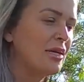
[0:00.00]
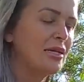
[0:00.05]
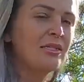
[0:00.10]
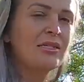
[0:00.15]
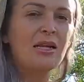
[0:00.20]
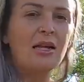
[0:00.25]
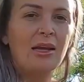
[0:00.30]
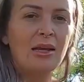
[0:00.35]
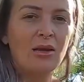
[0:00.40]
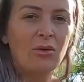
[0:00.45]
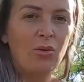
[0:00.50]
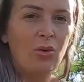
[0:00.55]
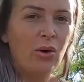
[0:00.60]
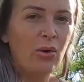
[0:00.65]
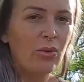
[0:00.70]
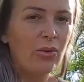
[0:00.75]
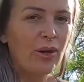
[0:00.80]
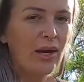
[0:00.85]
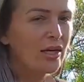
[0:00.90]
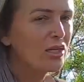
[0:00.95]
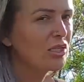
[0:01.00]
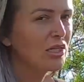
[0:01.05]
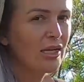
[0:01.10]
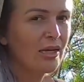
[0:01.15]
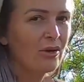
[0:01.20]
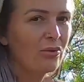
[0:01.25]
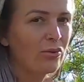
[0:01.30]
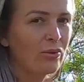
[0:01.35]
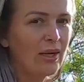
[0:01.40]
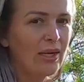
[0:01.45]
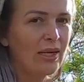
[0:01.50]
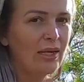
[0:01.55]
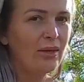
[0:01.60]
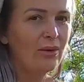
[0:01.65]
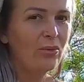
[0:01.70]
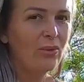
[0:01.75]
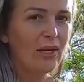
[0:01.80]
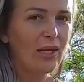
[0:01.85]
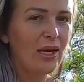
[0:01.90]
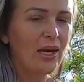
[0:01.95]
Centrelink. Well, actually,
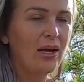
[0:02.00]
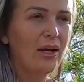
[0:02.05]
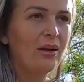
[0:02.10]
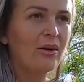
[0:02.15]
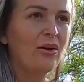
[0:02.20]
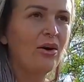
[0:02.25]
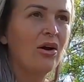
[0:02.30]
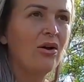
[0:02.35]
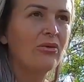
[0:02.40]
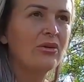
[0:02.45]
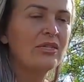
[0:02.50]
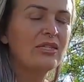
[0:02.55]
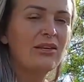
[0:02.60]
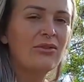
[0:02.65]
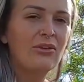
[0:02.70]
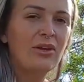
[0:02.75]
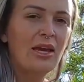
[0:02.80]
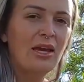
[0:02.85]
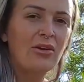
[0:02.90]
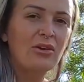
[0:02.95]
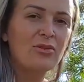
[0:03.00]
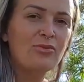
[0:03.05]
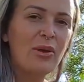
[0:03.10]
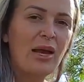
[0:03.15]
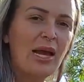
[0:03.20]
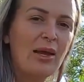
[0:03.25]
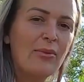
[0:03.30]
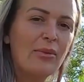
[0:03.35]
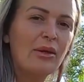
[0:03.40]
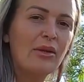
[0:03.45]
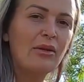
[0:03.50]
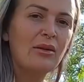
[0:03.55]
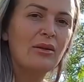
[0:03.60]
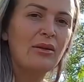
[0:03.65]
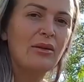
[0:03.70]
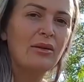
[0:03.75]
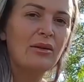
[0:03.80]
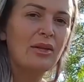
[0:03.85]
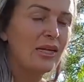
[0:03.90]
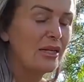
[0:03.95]
we can't. I receive a carer's payment.
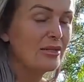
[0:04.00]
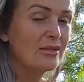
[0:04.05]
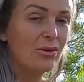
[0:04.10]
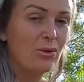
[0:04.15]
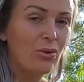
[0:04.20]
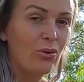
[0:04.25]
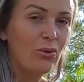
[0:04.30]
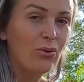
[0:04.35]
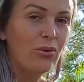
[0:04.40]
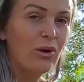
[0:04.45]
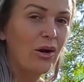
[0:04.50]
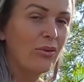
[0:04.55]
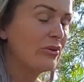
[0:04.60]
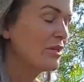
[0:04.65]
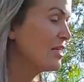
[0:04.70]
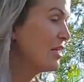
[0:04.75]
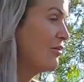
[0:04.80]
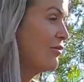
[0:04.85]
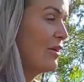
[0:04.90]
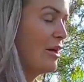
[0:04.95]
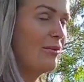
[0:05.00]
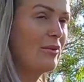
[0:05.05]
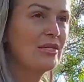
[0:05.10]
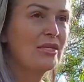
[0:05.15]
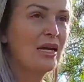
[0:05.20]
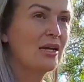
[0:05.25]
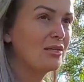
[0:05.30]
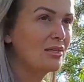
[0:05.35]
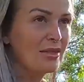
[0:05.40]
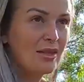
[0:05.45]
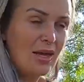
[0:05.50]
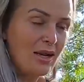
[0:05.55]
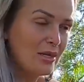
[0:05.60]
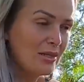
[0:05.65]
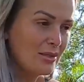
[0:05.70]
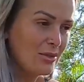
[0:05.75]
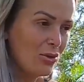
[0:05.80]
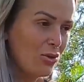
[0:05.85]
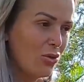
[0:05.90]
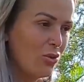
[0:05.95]
That is all. I receive family tax. That
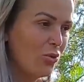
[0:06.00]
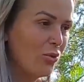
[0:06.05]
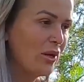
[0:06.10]
is all.